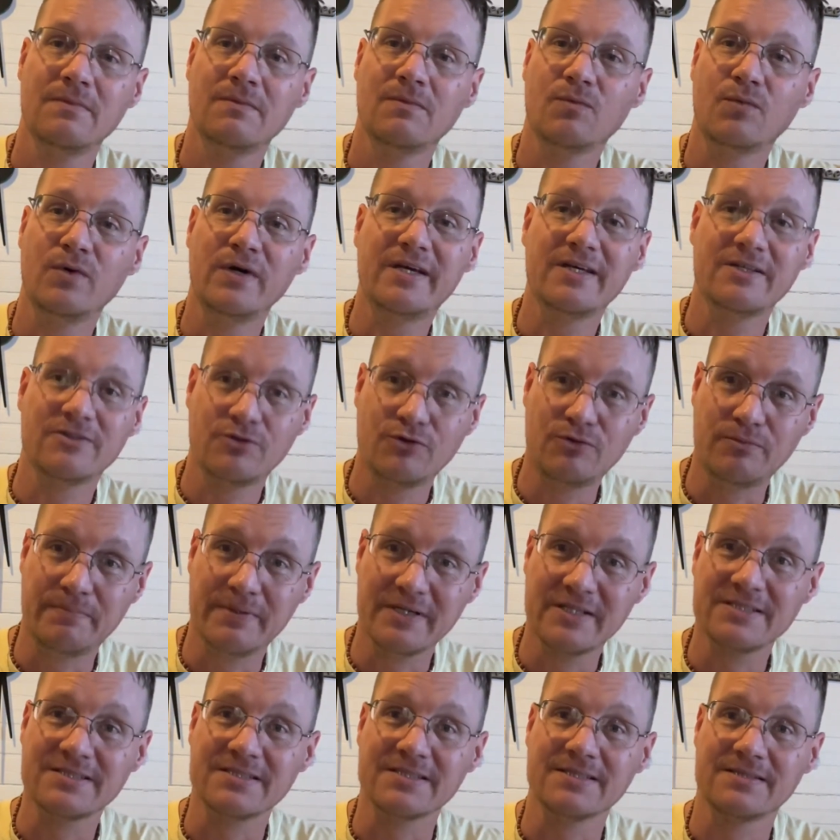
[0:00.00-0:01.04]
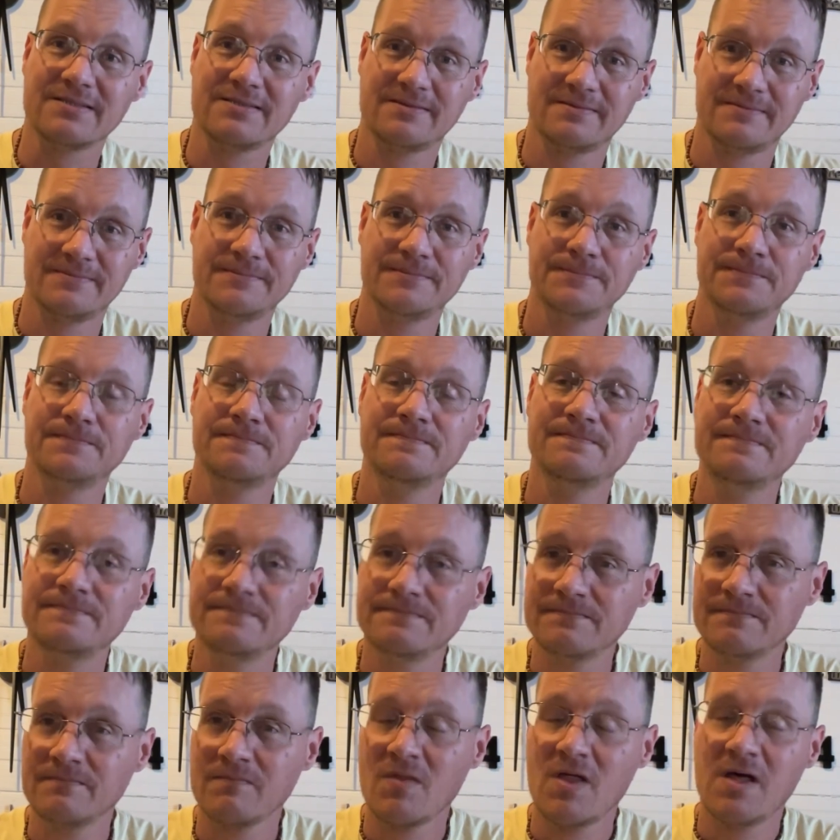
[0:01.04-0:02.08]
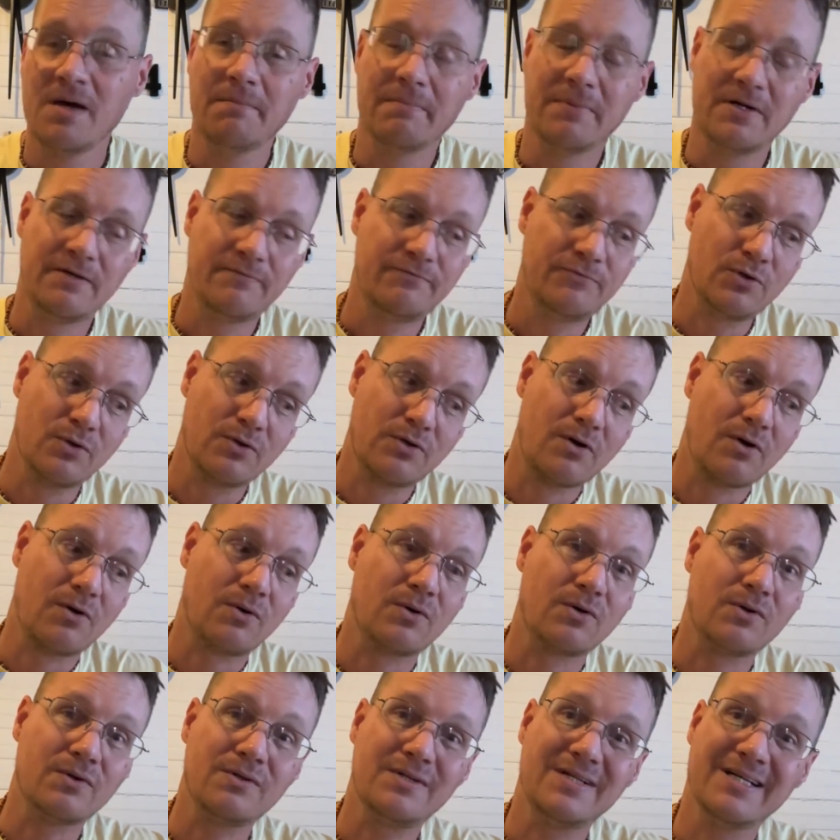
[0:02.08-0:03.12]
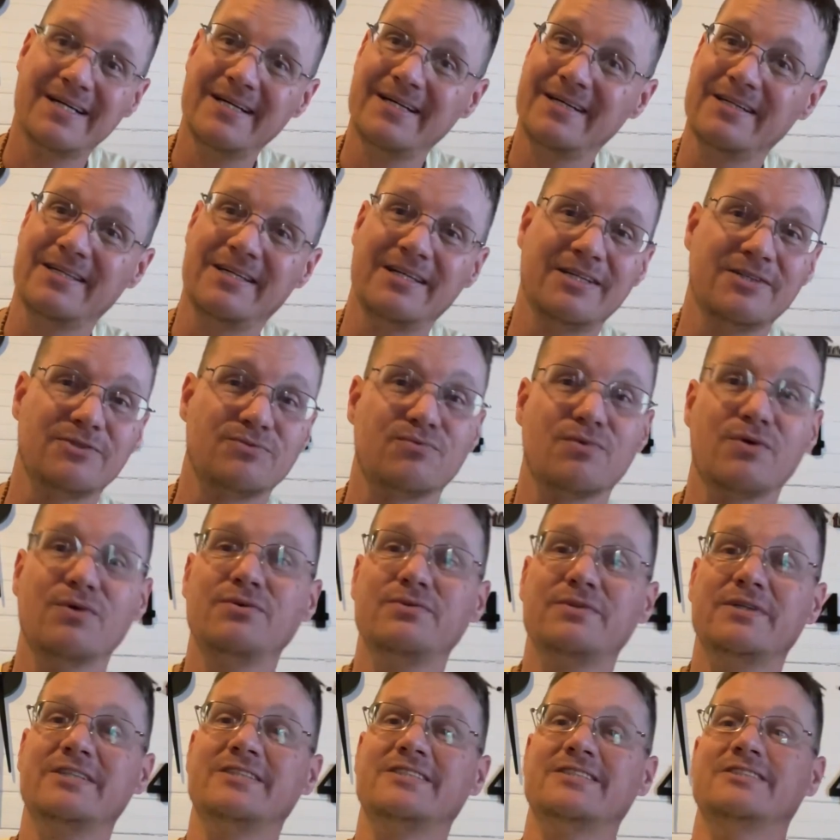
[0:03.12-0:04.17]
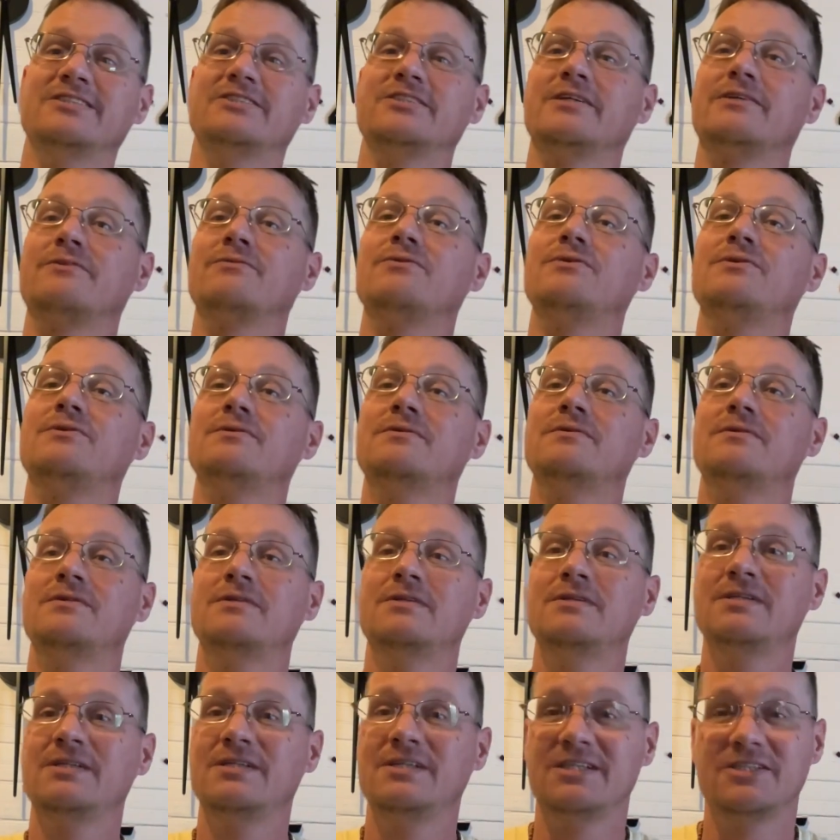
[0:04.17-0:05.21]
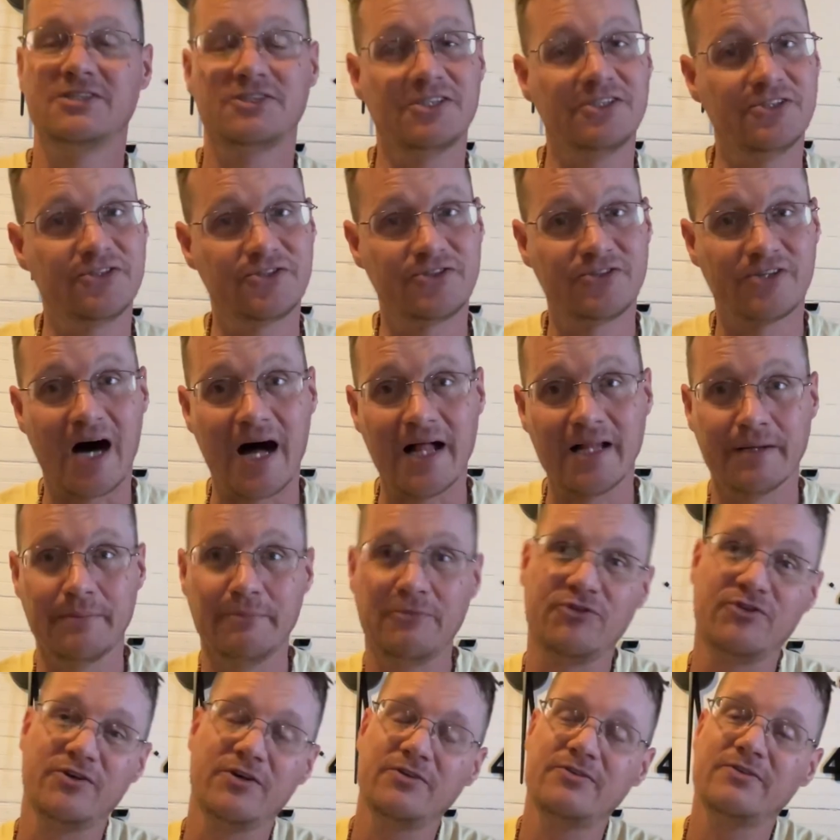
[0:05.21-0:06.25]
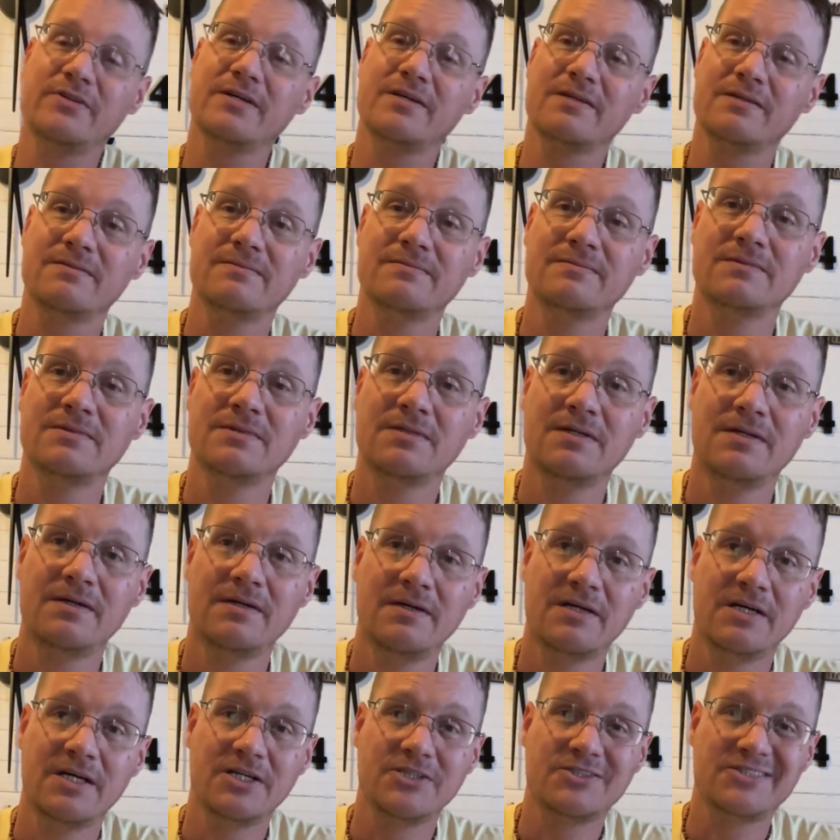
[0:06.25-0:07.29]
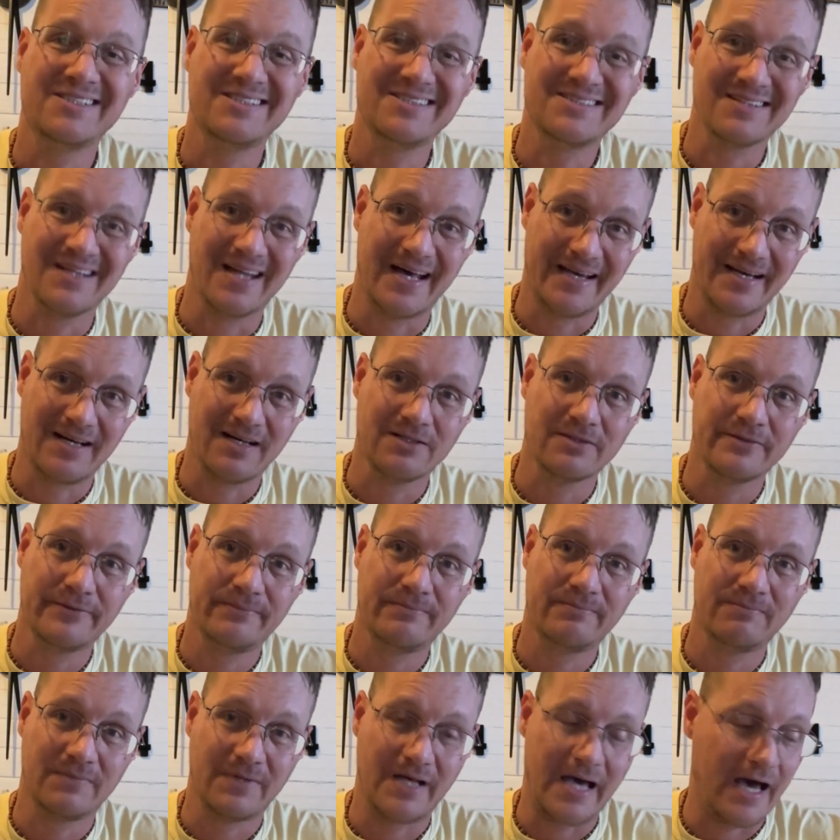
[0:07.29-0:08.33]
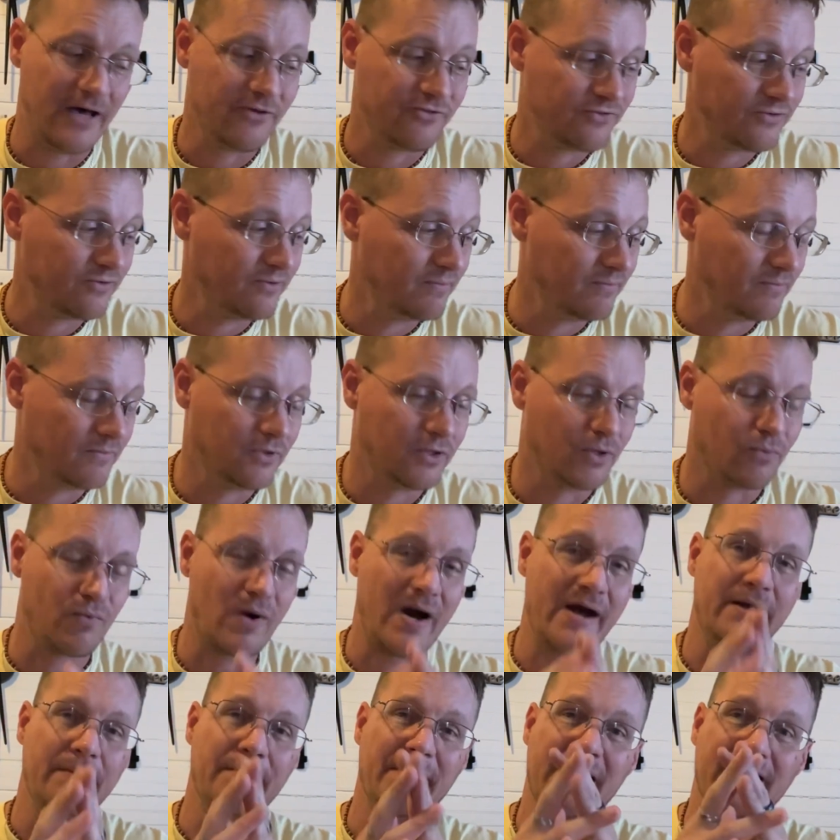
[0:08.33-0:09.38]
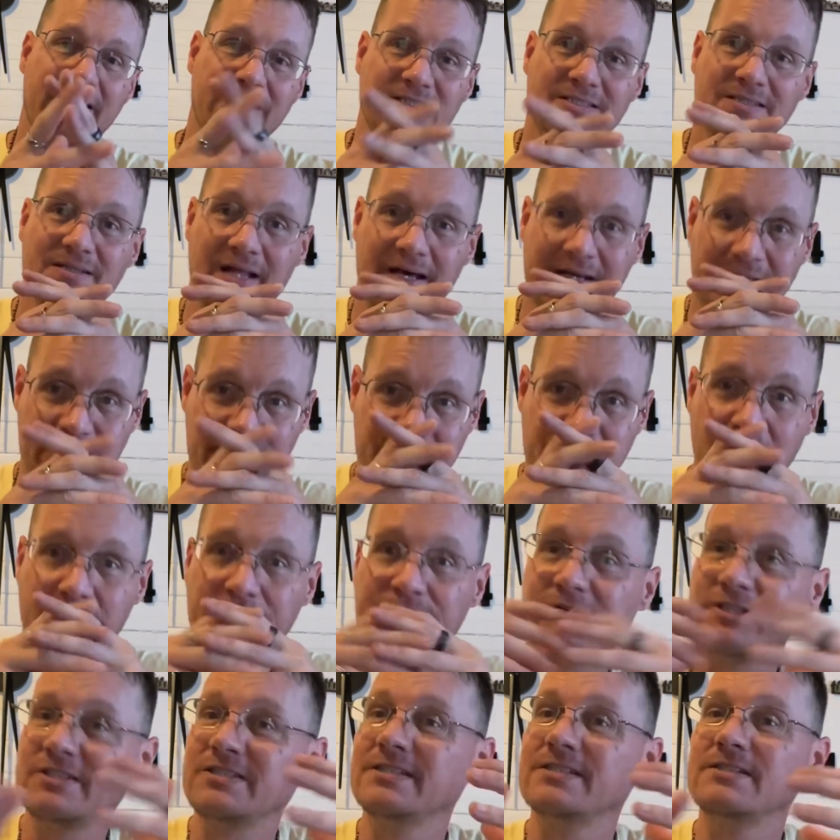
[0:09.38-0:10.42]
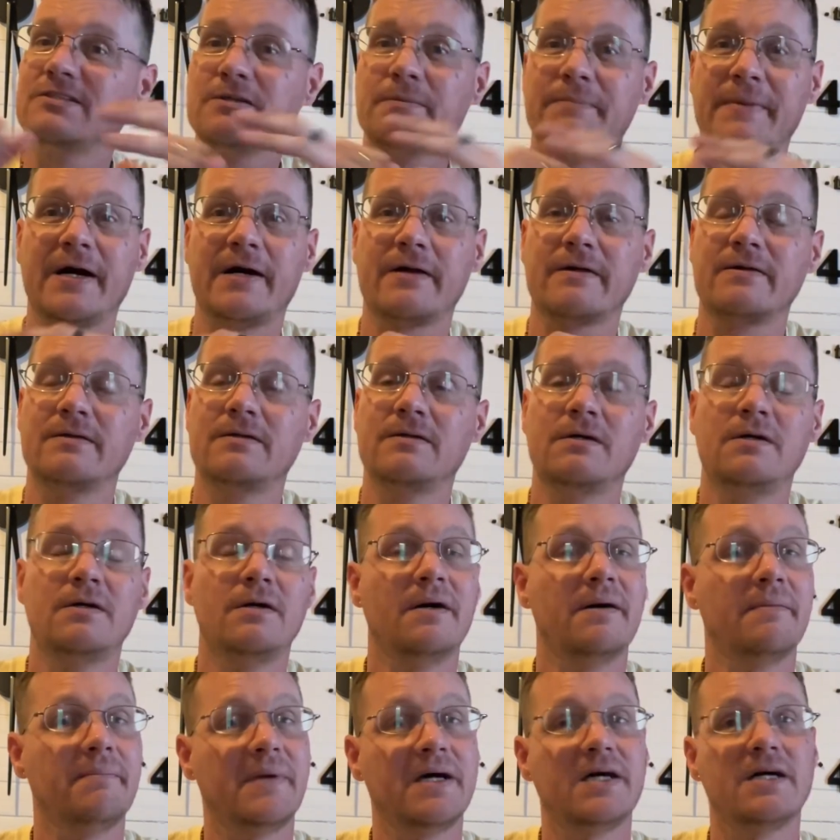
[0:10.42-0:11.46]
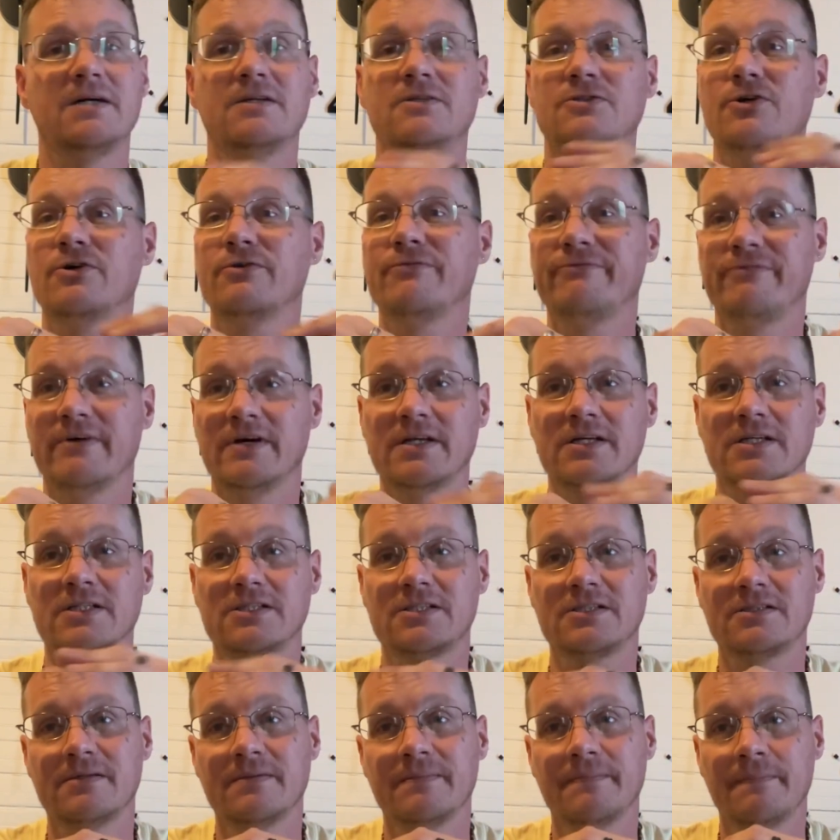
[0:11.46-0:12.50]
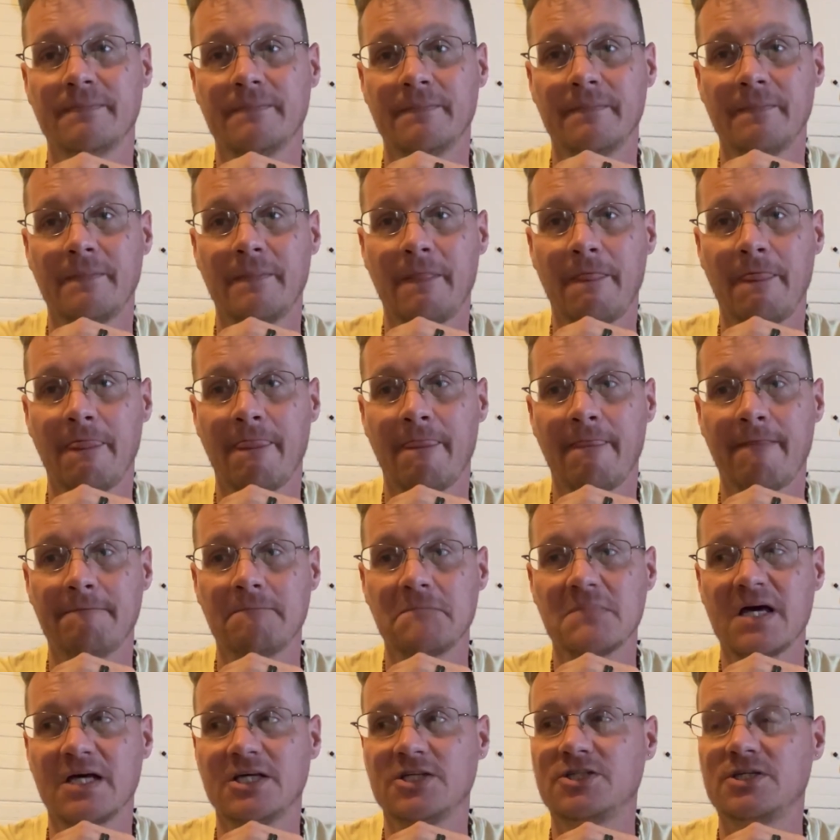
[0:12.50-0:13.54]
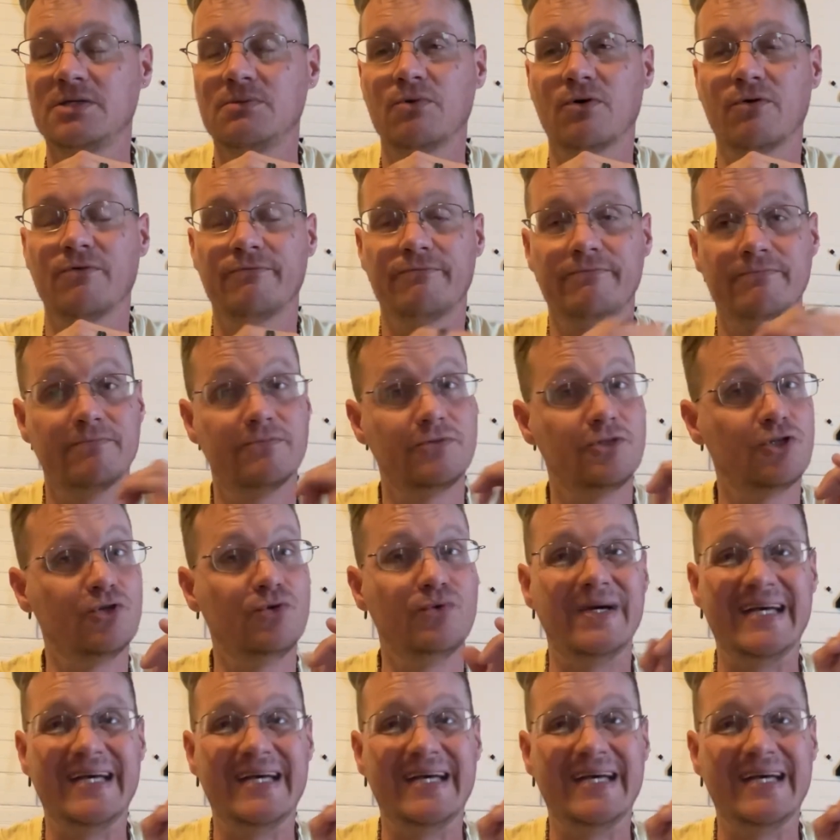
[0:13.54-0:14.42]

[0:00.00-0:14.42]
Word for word: we can do business. But if your girl is ruthless in general, she's solipsistic, and she's like has the right amount of like selfishness about her, man, you're finished. And she will do